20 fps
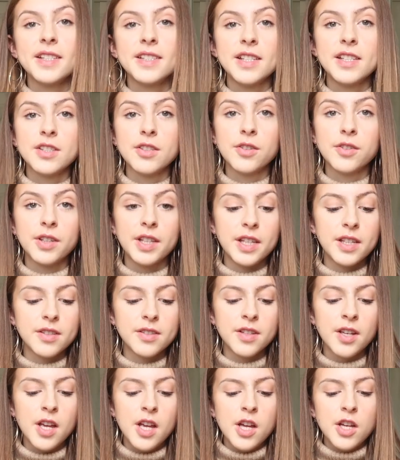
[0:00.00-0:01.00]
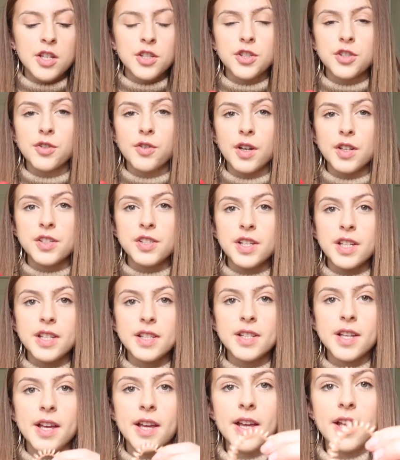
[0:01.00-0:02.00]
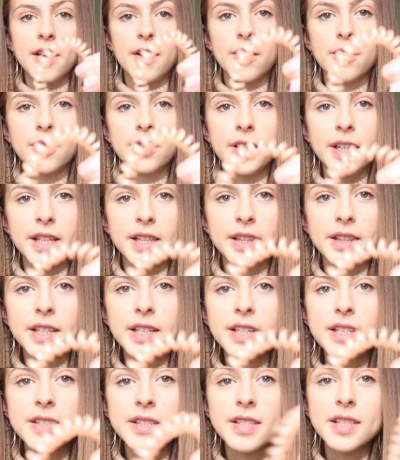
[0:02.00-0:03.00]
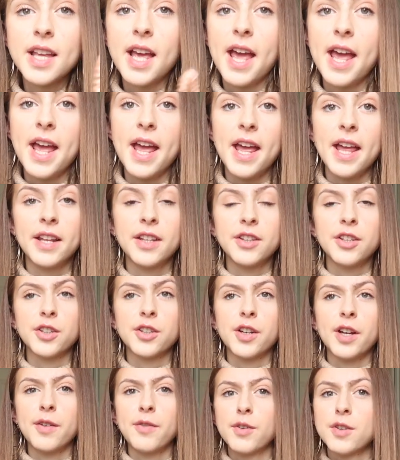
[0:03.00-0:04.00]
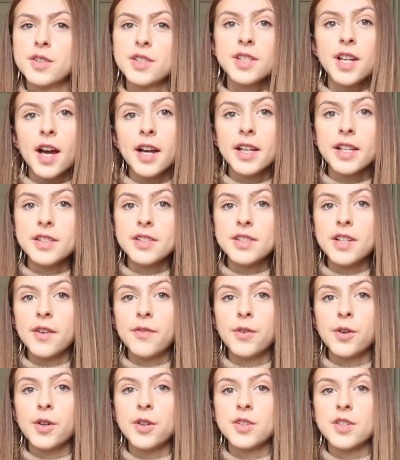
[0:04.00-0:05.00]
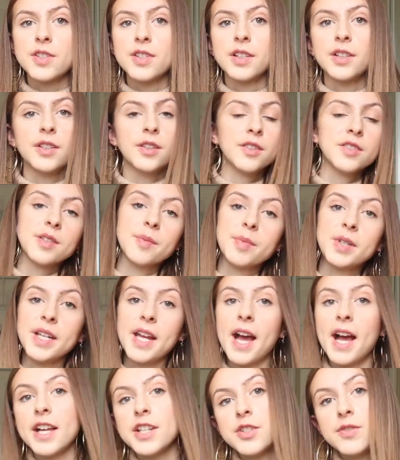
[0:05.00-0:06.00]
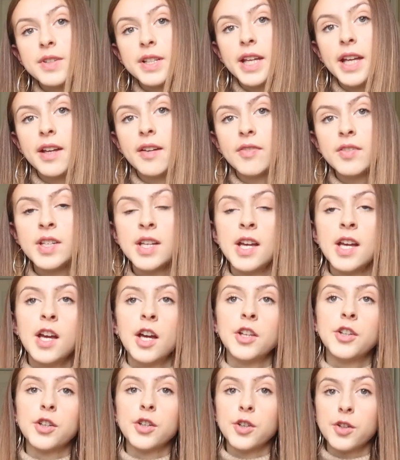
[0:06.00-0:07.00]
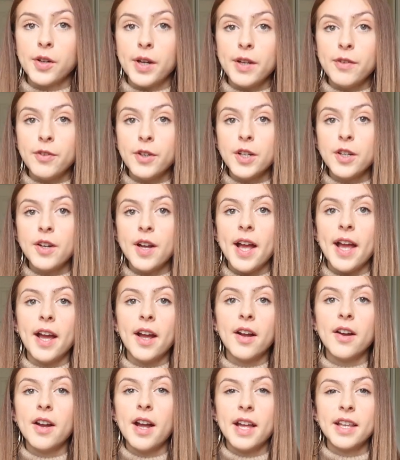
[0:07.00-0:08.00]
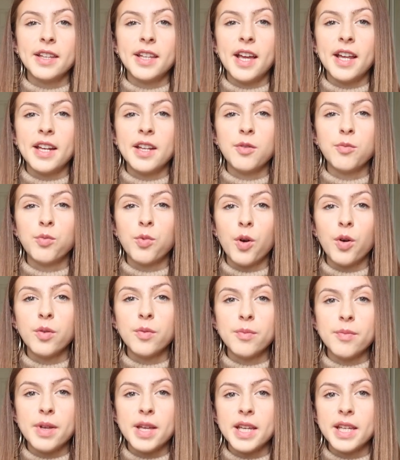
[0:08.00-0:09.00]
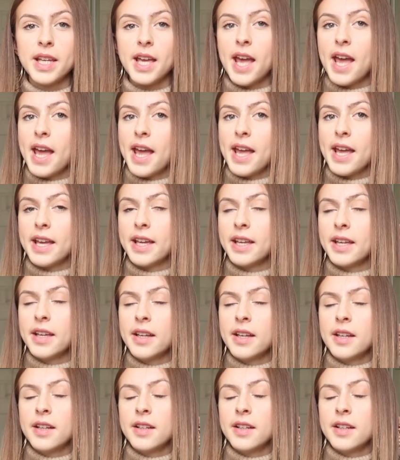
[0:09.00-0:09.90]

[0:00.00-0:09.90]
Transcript: is, these are these scrunchies that are like this, and they're great for a stocking stuffer or just a little something to add to a gift. They're great for your hair and that it won't make a